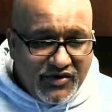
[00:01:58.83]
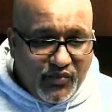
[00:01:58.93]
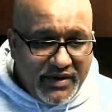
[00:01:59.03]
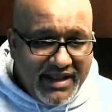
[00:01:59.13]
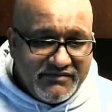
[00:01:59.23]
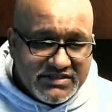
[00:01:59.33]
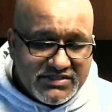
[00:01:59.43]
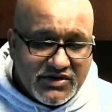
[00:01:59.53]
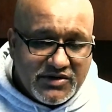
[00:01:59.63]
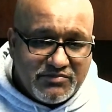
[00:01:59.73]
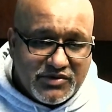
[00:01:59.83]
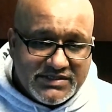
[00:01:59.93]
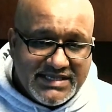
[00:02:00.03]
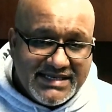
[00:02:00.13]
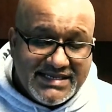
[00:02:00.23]
we have to start
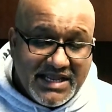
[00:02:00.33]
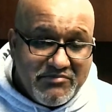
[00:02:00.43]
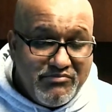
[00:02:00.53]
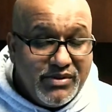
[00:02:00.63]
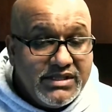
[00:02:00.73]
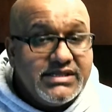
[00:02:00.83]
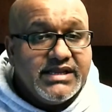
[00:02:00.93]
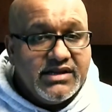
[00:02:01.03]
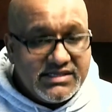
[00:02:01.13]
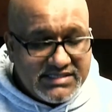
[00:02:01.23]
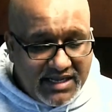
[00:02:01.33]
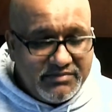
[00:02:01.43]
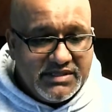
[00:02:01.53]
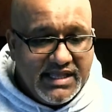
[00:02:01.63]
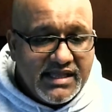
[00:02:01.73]
presenting and building on top
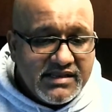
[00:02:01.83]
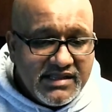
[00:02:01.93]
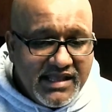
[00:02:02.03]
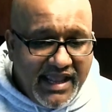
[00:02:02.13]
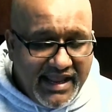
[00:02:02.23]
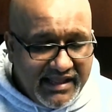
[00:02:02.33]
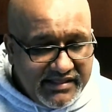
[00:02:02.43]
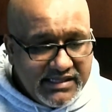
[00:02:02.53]
of that. And I think